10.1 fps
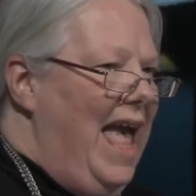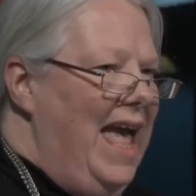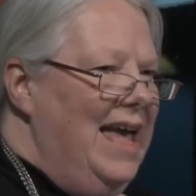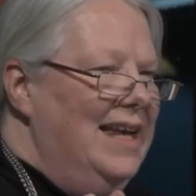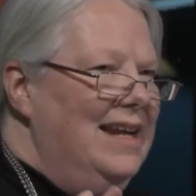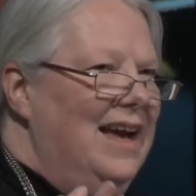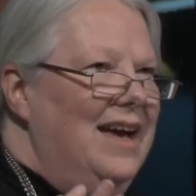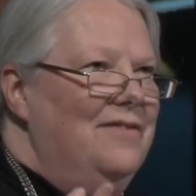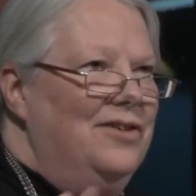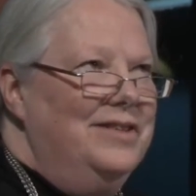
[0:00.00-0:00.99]
And
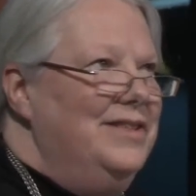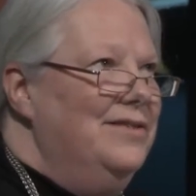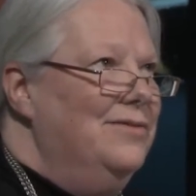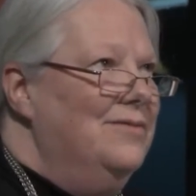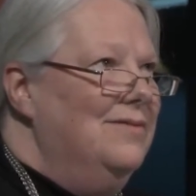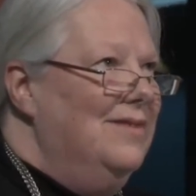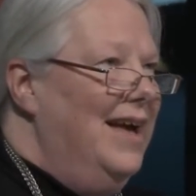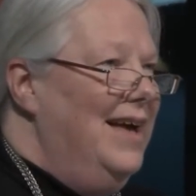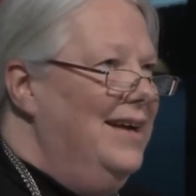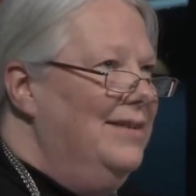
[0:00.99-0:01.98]
I've also
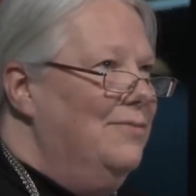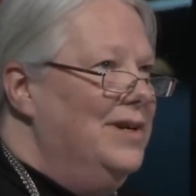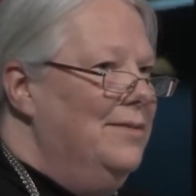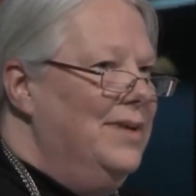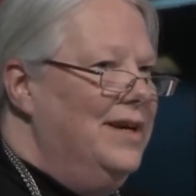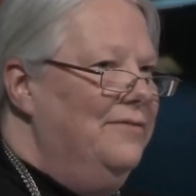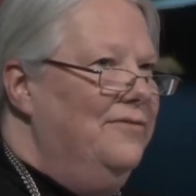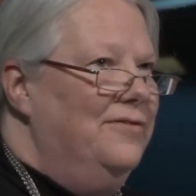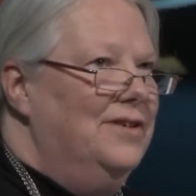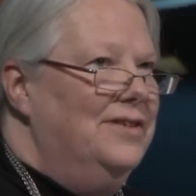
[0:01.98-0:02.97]
had one of my
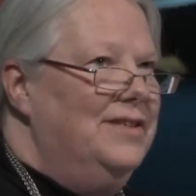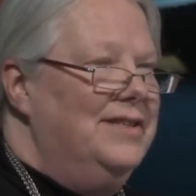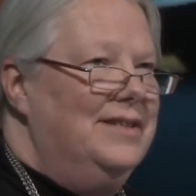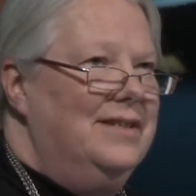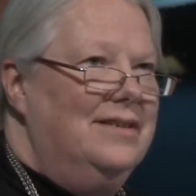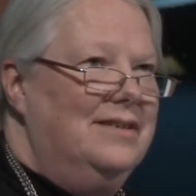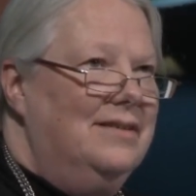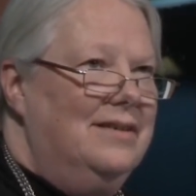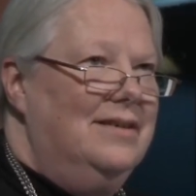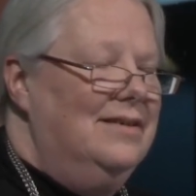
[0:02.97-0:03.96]
first
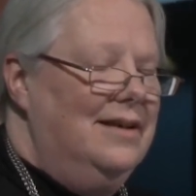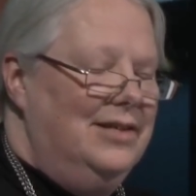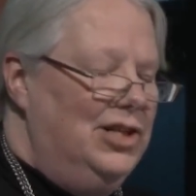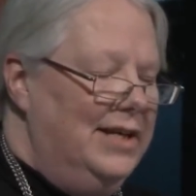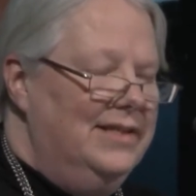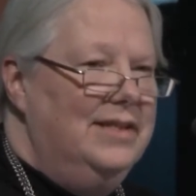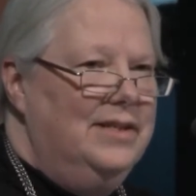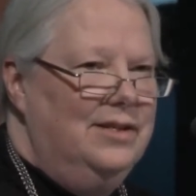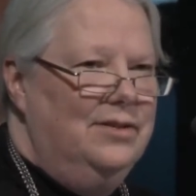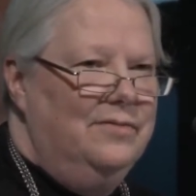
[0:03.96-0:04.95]
uh, chances
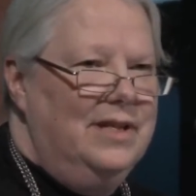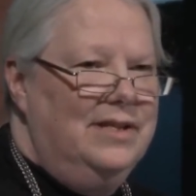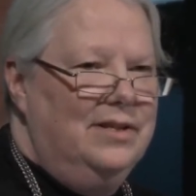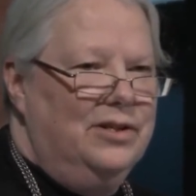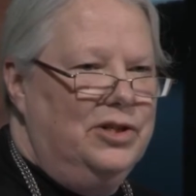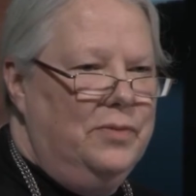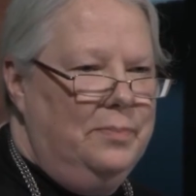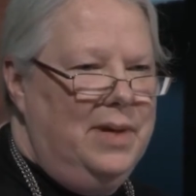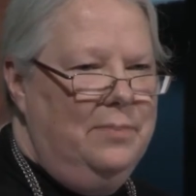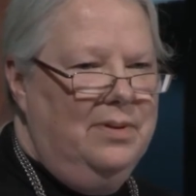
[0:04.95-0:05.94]
to do research
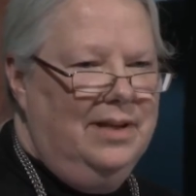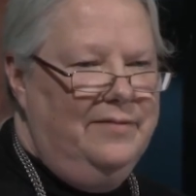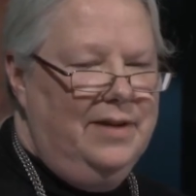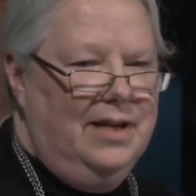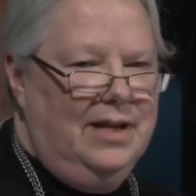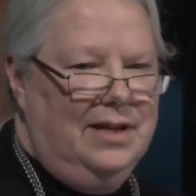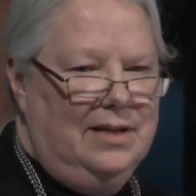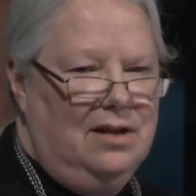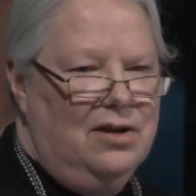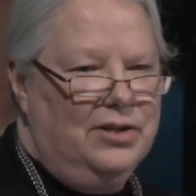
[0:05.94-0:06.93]
with people living
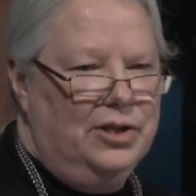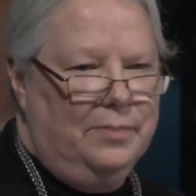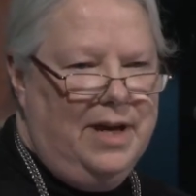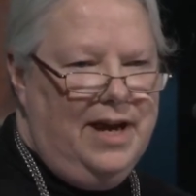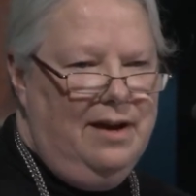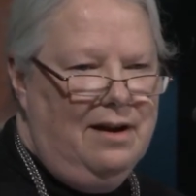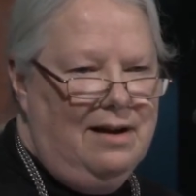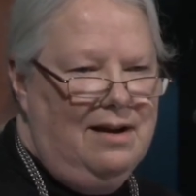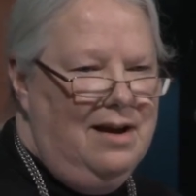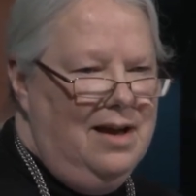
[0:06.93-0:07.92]
in long term
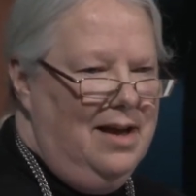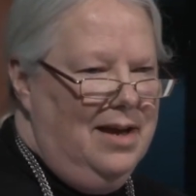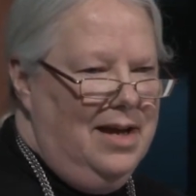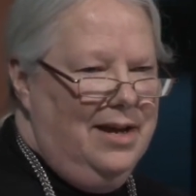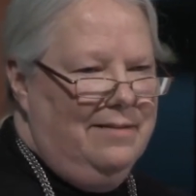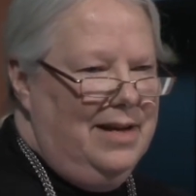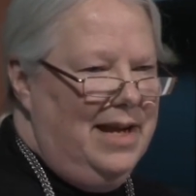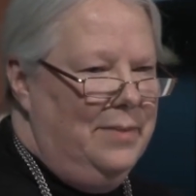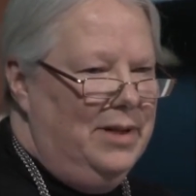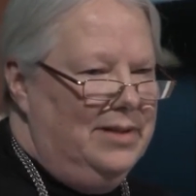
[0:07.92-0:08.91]
care here in
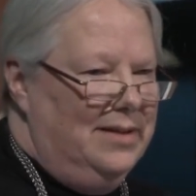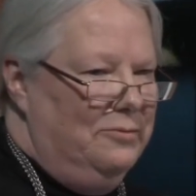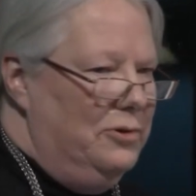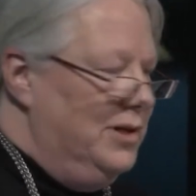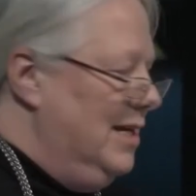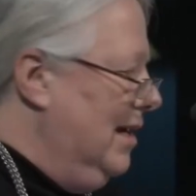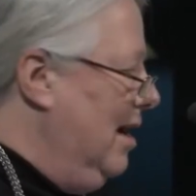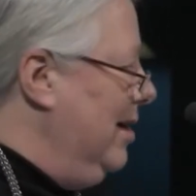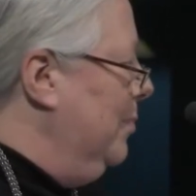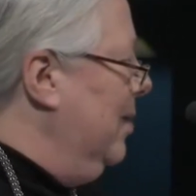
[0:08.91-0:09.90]
Hamilton, working
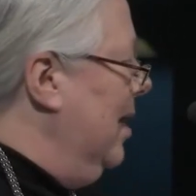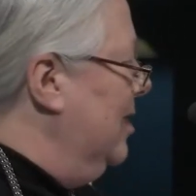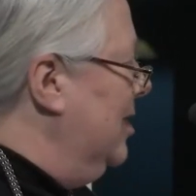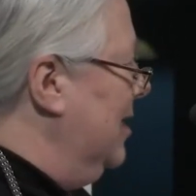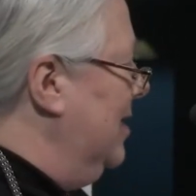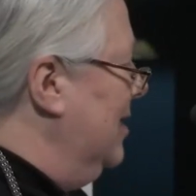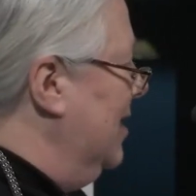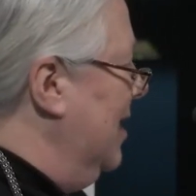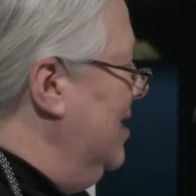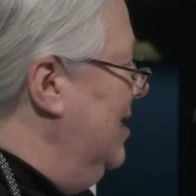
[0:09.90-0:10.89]
on a project in the
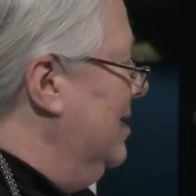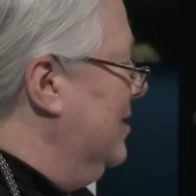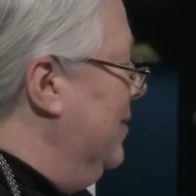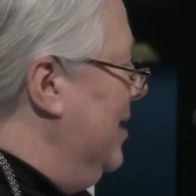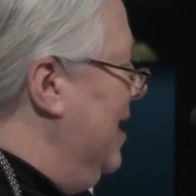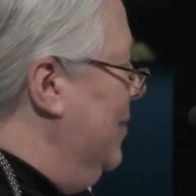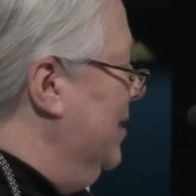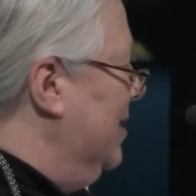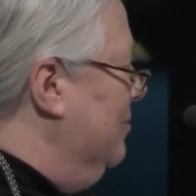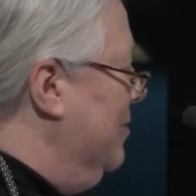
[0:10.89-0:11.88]
90s with the
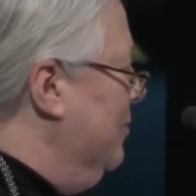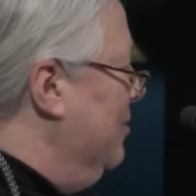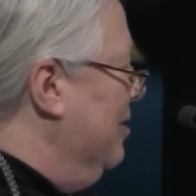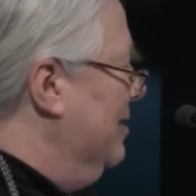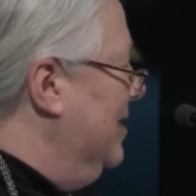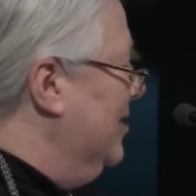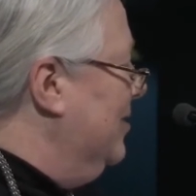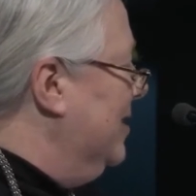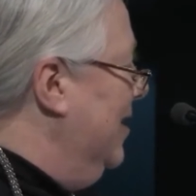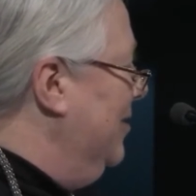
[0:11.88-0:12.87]
Hamilton Wentworth
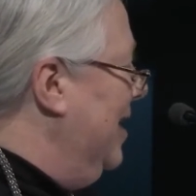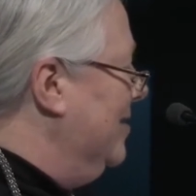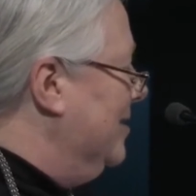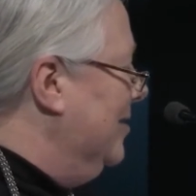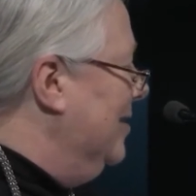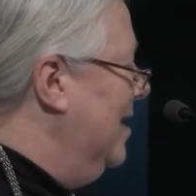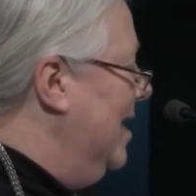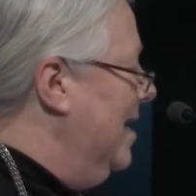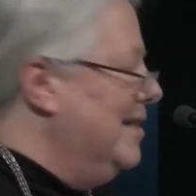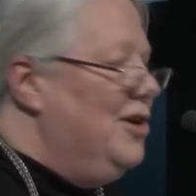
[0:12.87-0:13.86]
District Health Council.
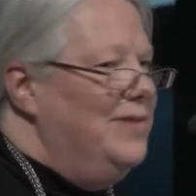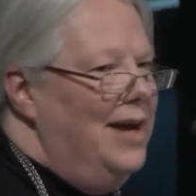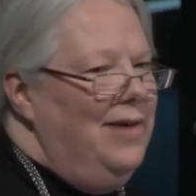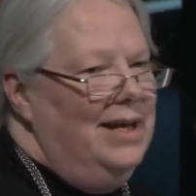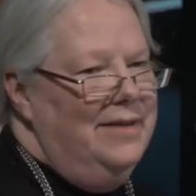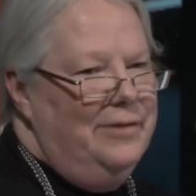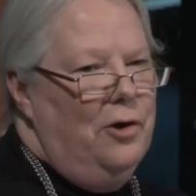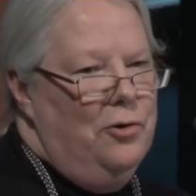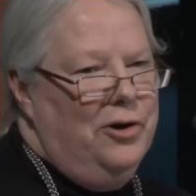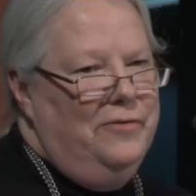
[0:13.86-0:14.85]
So now I live in
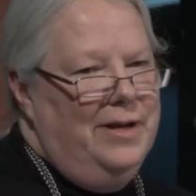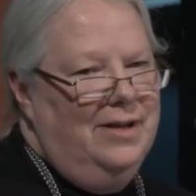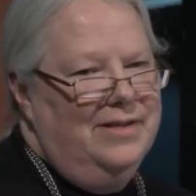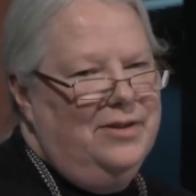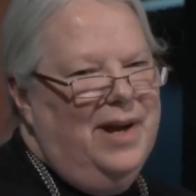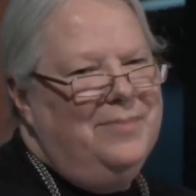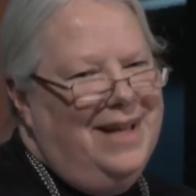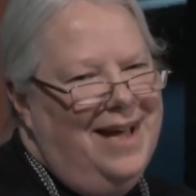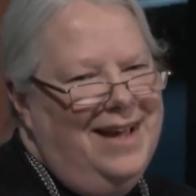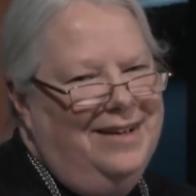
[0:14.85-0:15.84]
Oakville, so I'm
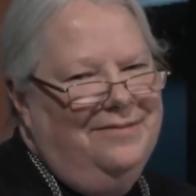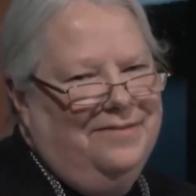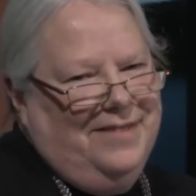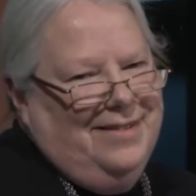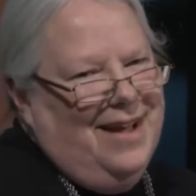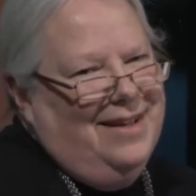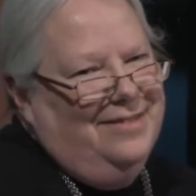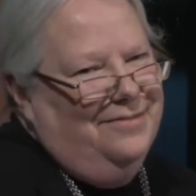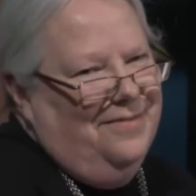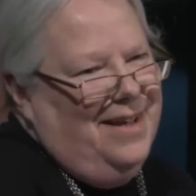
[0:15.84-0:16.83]
kind of, kind
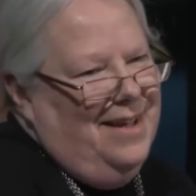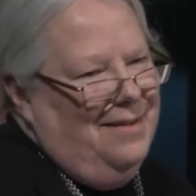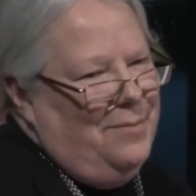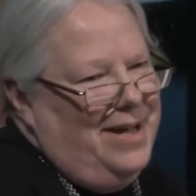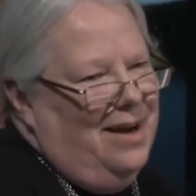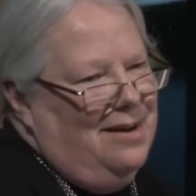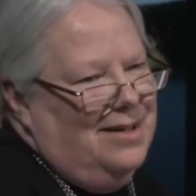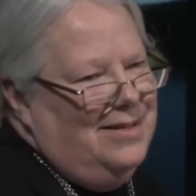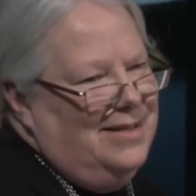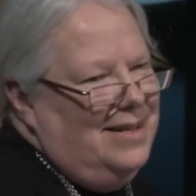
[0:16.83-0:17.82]
of, my
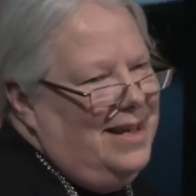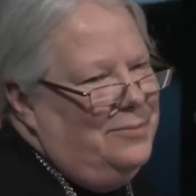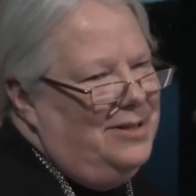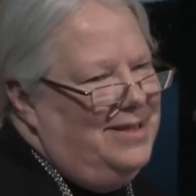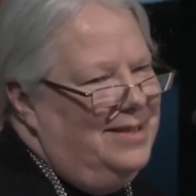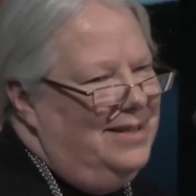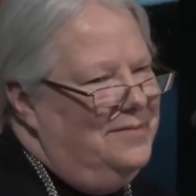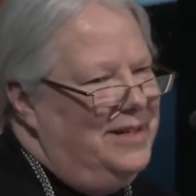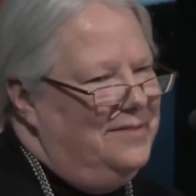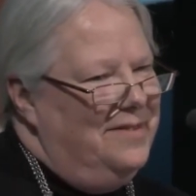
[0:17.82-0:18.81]
heart is in Hamilton,
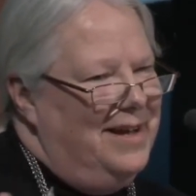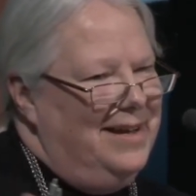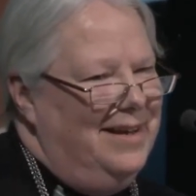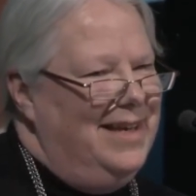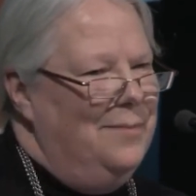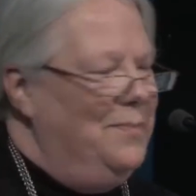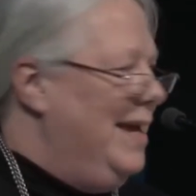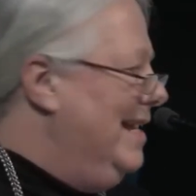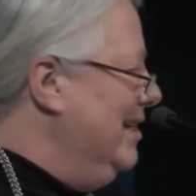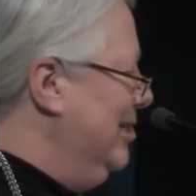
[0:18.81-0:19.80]
even if I so get
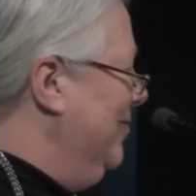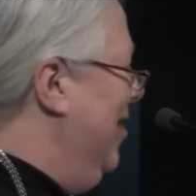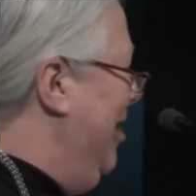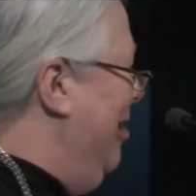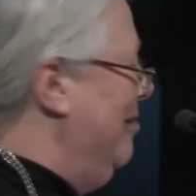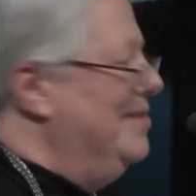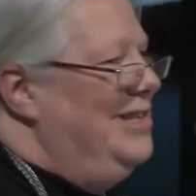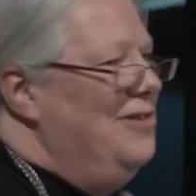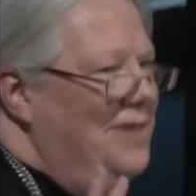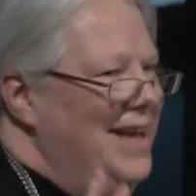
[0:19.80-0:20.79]
paid in Toronto.
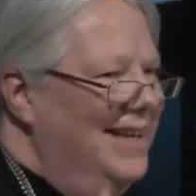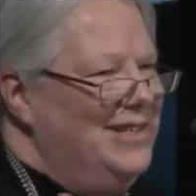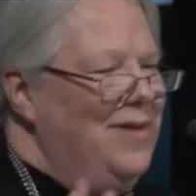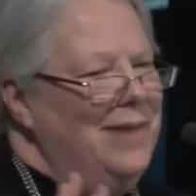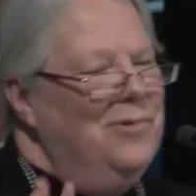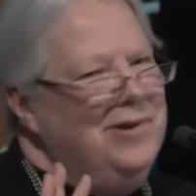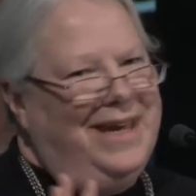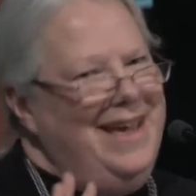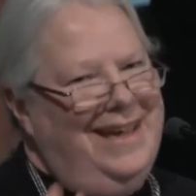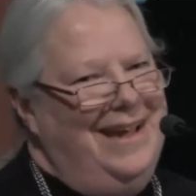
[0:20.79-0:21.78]
So, so I'm
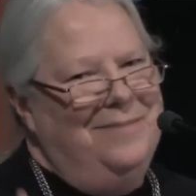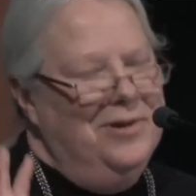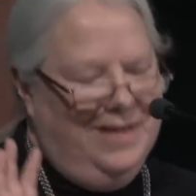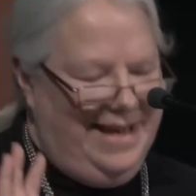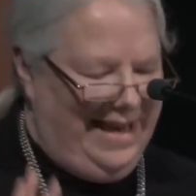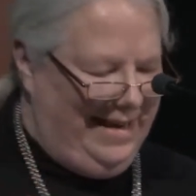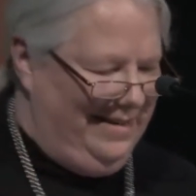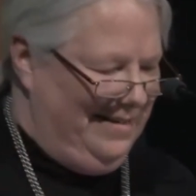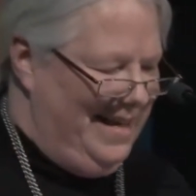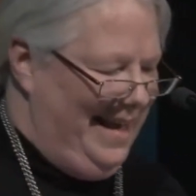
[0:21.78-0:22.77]
okay, I'm okay,
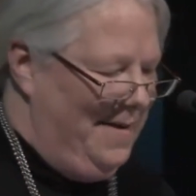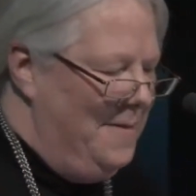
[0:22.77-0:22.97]
okay.